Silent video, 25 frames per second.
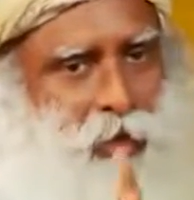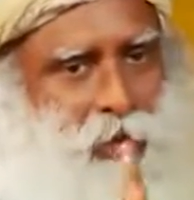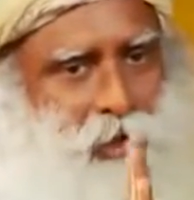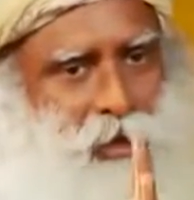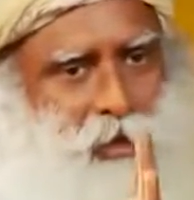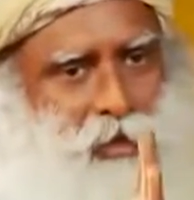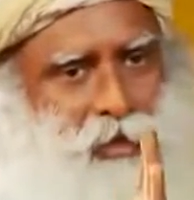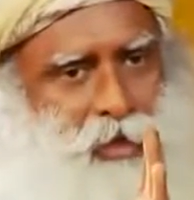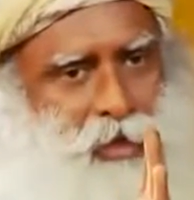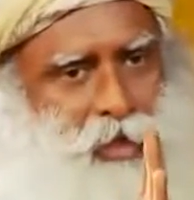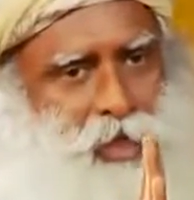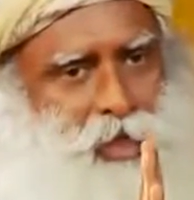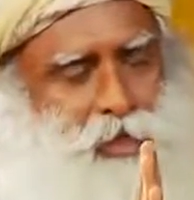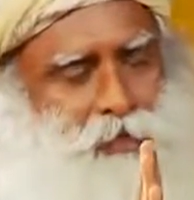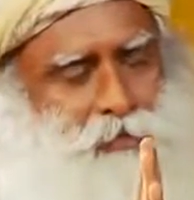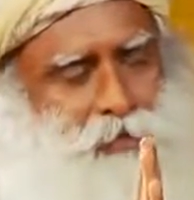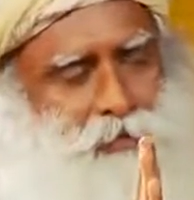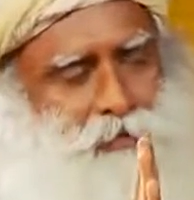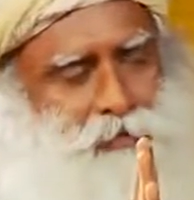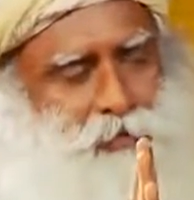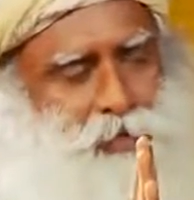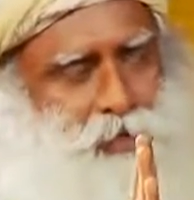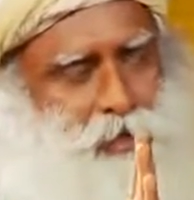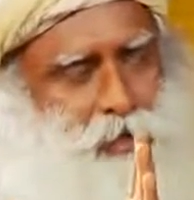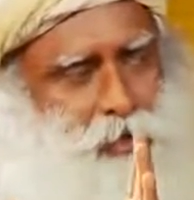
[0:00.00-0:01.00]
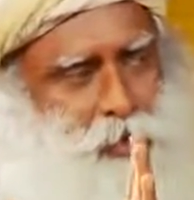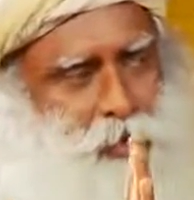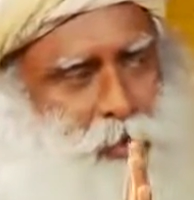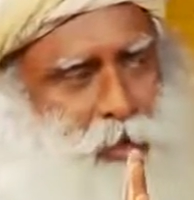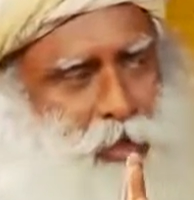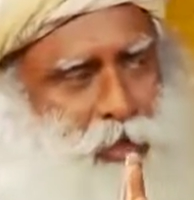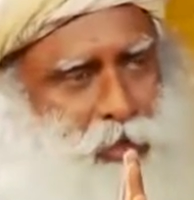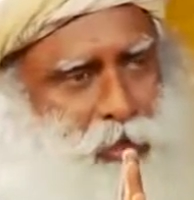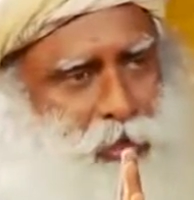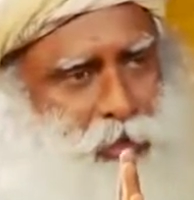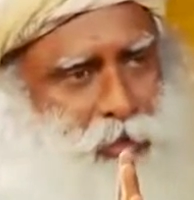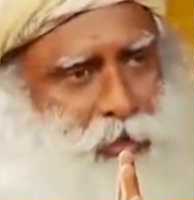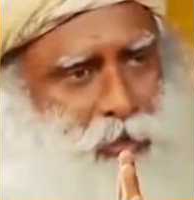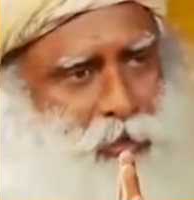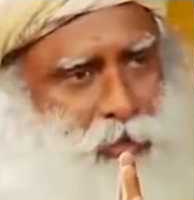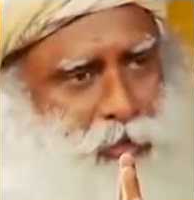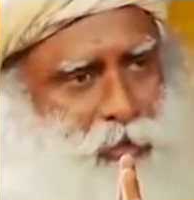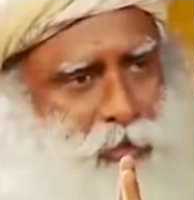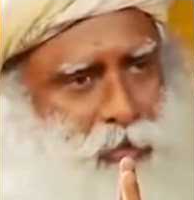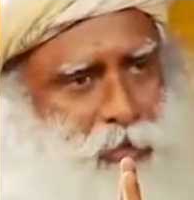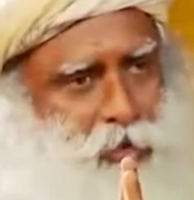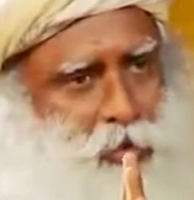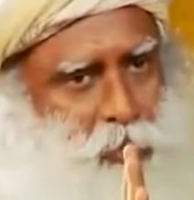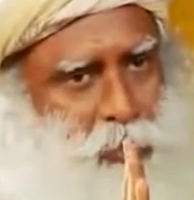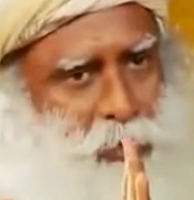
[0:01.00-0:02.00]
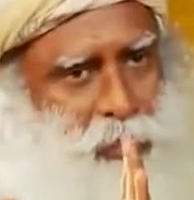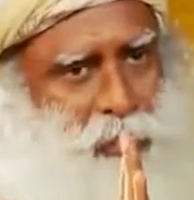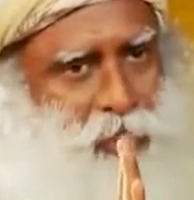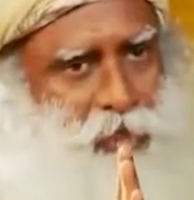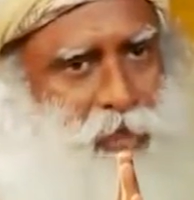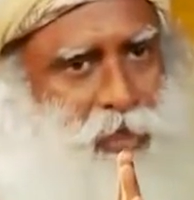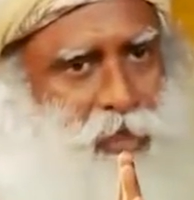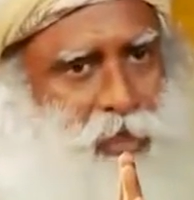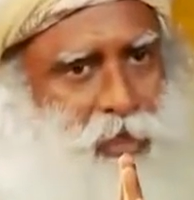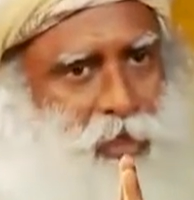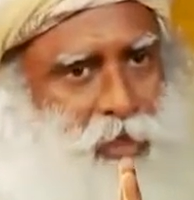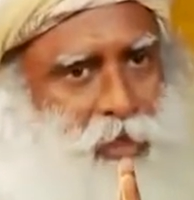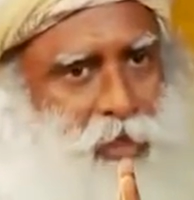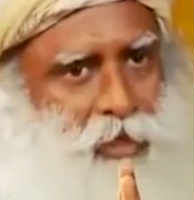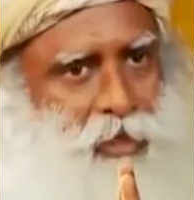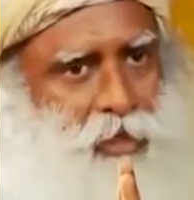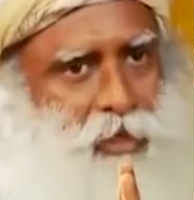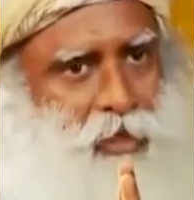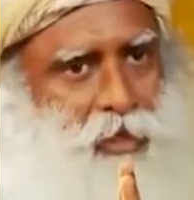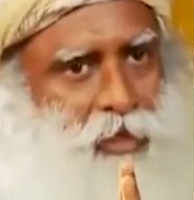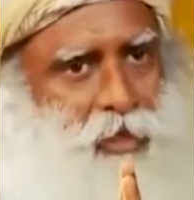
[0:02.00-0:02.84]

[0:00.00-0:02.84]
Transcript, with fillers: In the next fifteen to twenty years, you will see